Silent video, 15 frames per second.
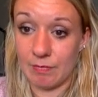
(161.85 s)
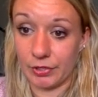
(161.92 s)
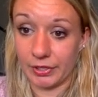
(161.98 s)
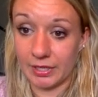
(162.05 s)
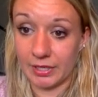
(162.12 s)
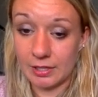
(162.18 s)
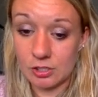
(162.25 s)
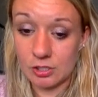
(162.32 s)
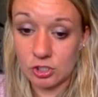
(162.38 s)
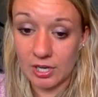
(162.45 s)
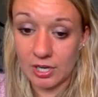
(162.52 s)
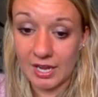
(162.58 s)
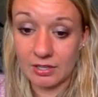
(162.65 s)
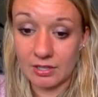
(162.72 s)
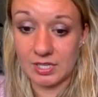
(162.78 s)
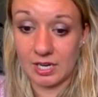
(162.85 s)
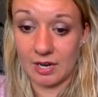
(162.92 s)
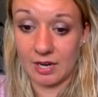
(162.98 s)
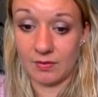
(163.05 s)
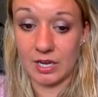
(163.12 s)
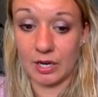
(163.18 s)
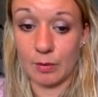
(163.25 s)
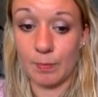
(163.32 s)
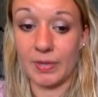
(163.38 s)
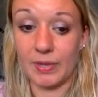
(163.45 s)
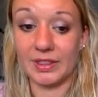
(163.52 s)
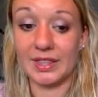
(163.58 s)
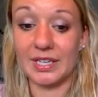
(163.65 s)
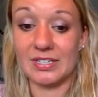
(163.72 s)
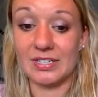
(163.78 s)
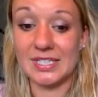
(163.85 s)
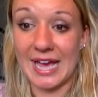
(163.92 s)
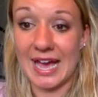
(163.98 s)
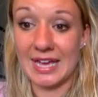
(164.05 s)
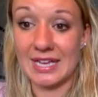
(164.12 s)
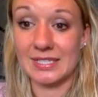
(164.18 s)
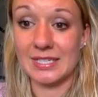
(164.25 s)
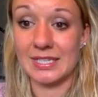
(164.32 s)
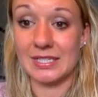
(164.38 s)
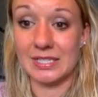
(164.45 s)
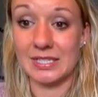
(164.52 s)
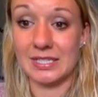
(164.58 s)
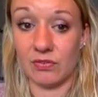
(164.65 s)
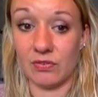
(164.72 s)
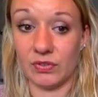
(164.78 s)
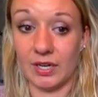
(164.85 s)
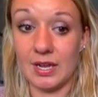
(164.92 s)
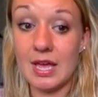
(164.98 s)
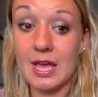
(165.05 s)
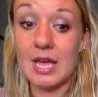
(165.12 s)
Look at the triangles down here, but their size is different.